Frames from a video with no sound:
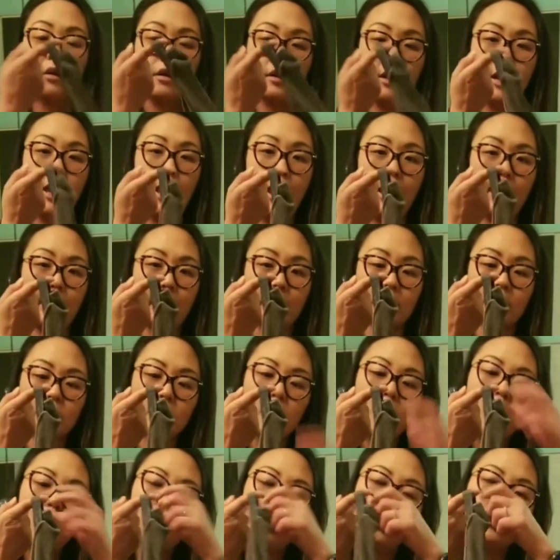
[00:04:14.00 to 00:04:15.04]
hang it.
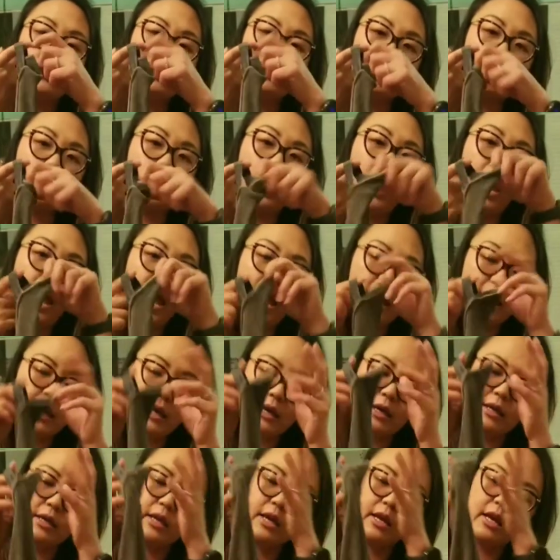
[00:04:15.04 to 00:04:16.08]
Once you hang
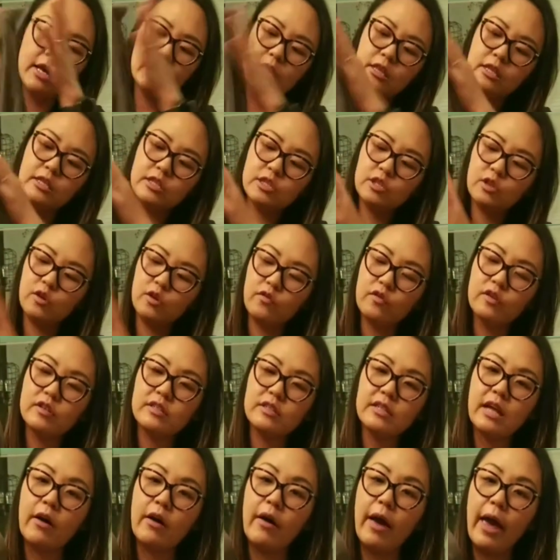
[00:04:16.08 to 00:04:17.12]
it, the silver is
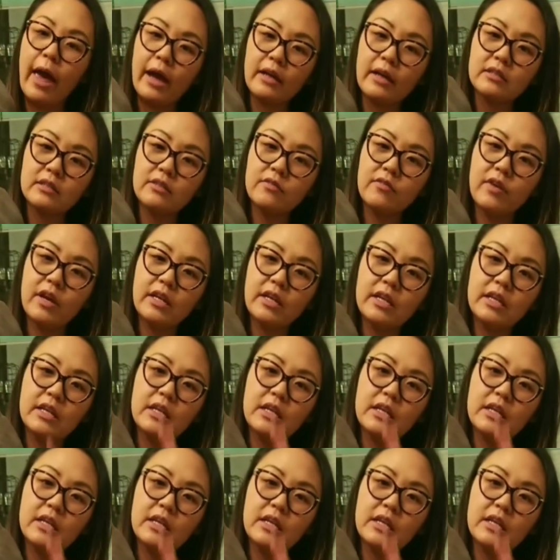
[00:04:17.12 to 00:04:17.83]
now activated.